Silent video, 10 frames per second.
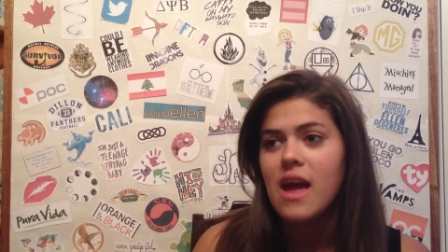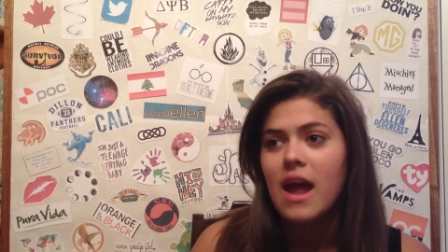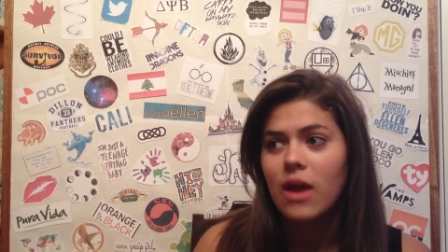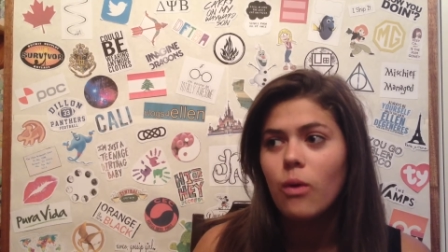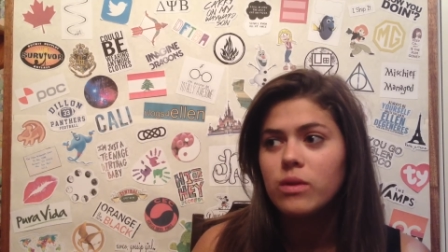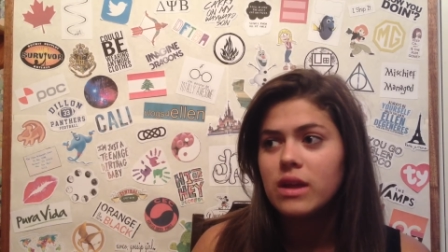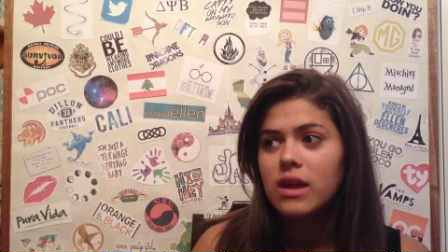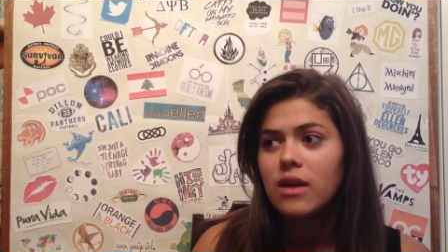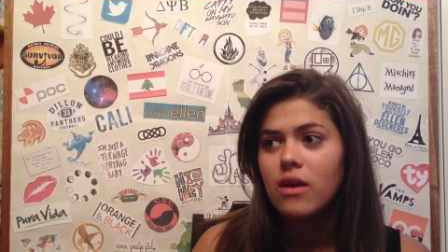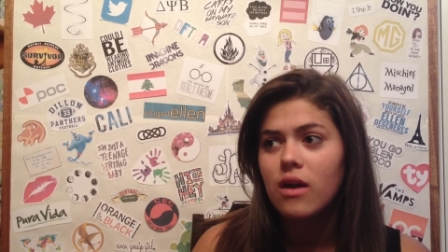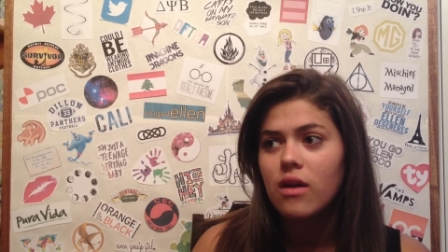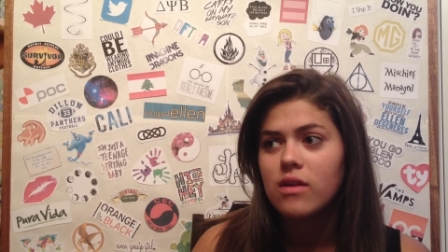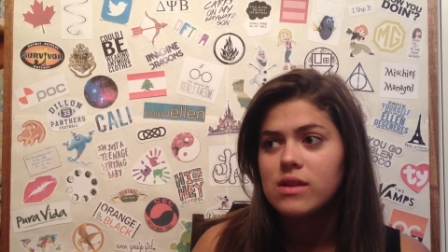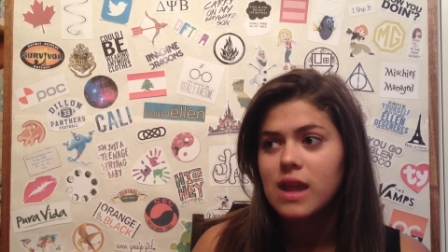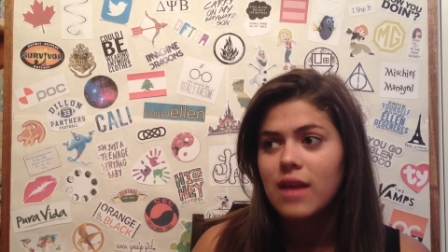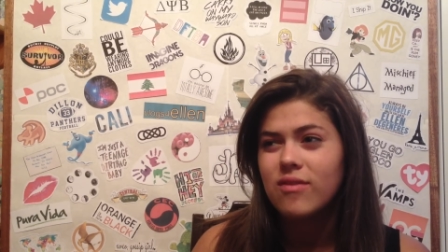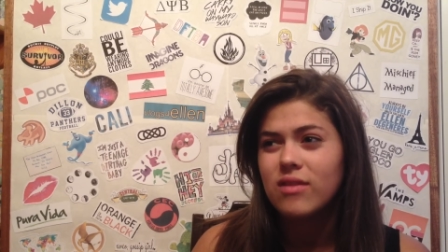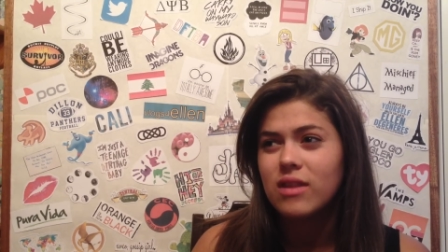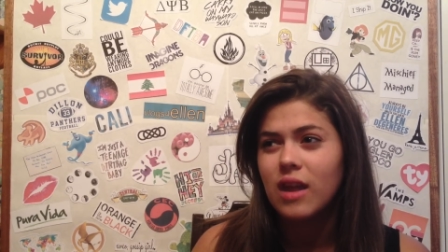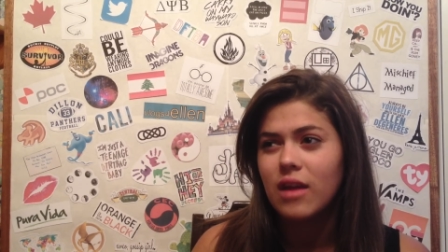and I only
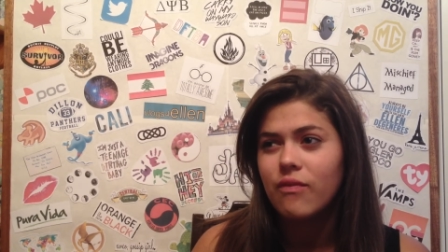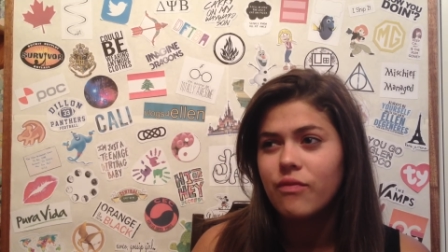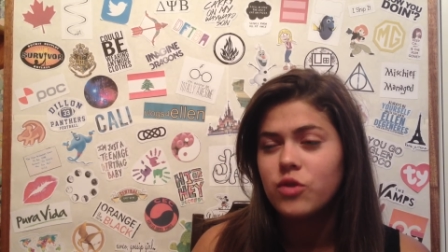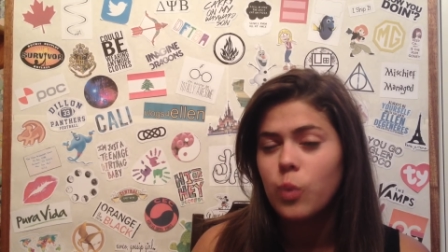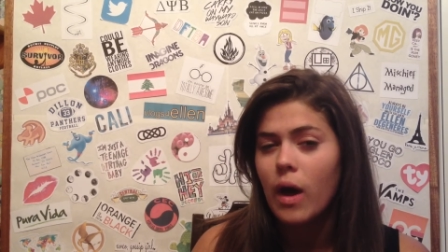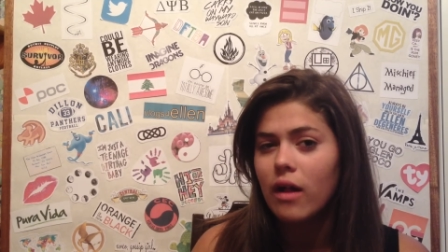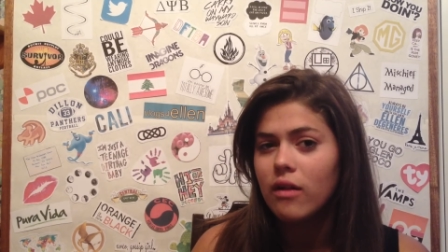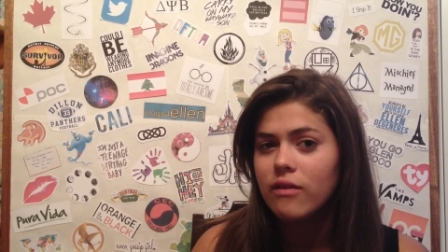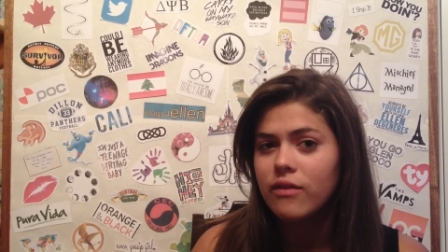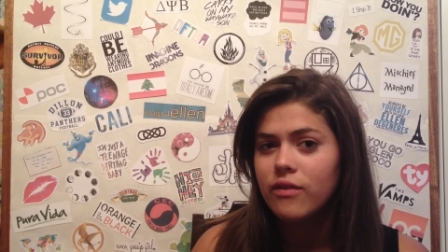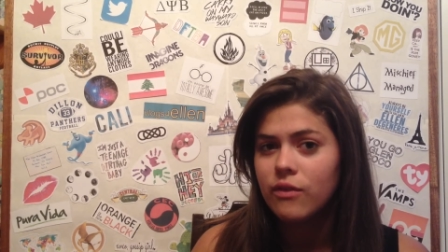saved like 12